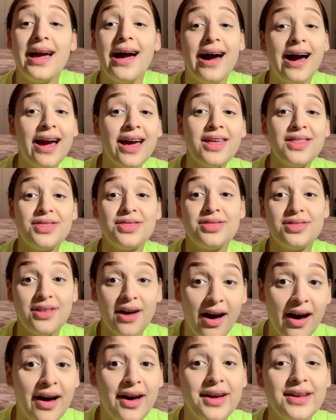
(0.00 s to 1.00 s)
I
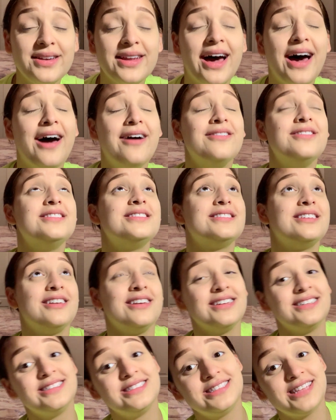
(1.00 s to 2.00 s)
thought I was
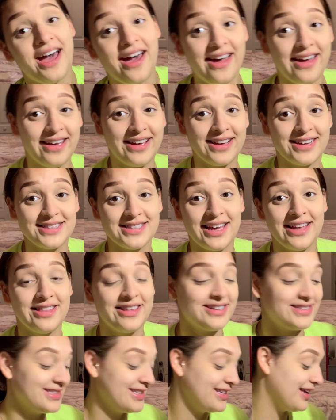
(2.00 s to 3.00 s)
gonna die because I
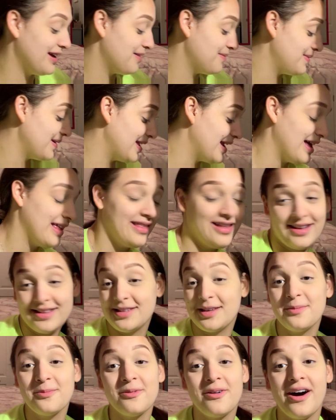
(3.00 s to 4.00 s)
looked it up, and I looked
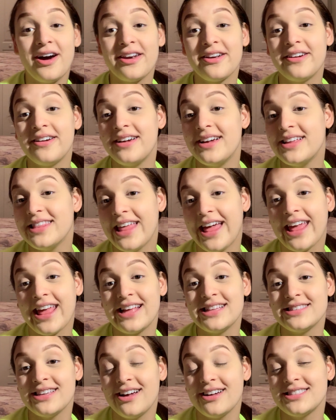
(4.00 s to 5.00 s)
up water like
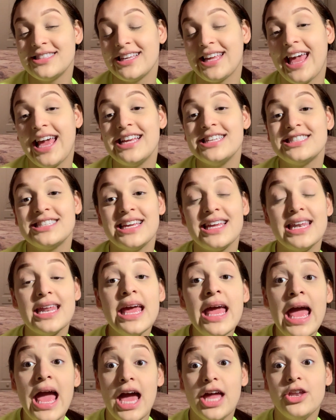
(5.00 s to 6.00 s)
intoxication,
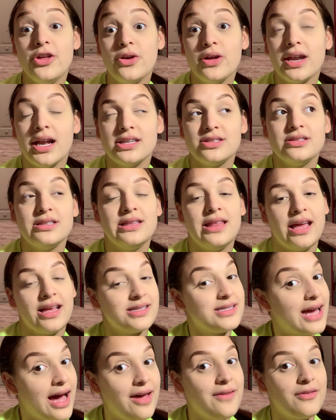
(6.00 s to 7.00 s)
and you can actually like
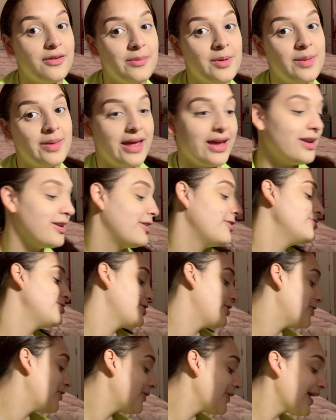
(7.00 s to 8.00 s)
die from it, like no
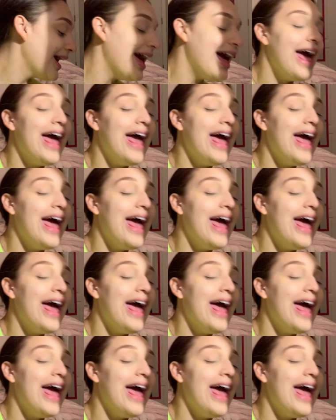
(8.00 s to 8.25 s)
joke.